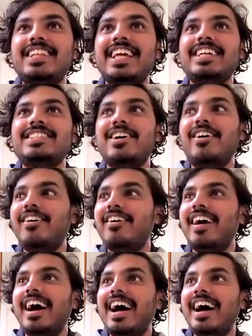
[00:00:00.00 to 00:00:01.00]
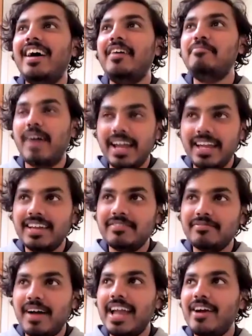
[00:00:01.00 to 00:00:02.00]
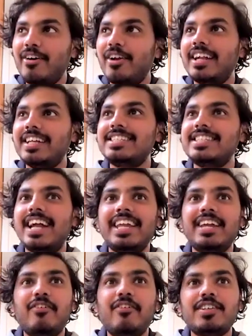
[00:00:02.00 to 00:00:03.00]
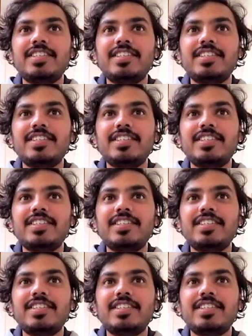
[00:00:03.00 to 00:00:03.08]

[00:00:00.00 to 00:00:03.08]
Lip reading: is the thing. So my whole understanding